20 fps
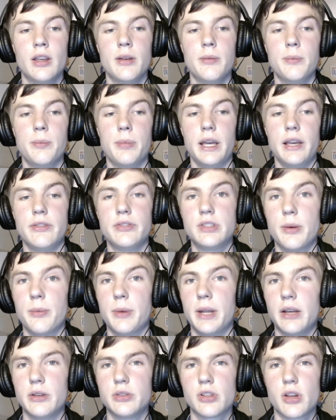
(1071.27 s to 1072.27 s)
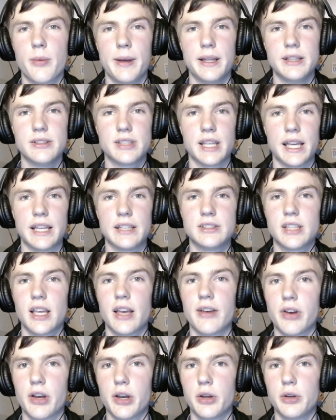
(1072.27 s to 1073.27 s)
But if someone else comments a
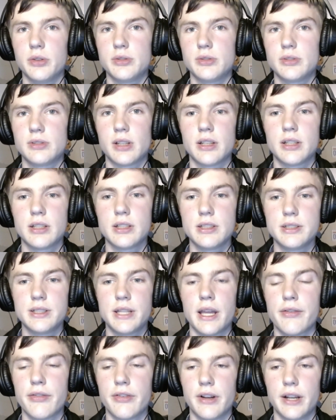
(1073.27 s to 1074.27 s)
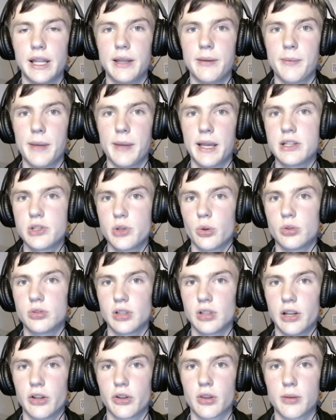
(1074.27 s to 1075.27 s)
server host, definitely make sure to
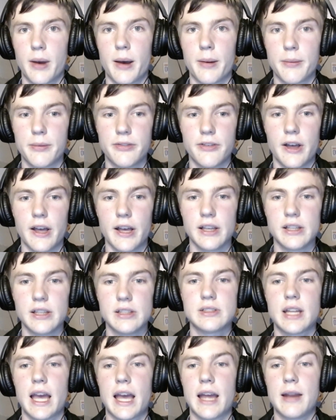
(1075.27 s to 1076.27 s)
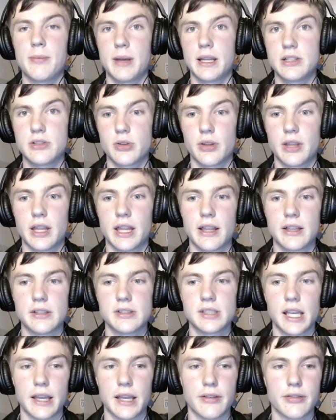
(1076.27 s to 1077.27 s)
look them up first and make sure that they're
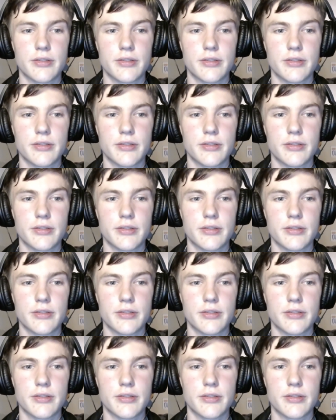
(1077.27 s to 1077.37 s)
safe.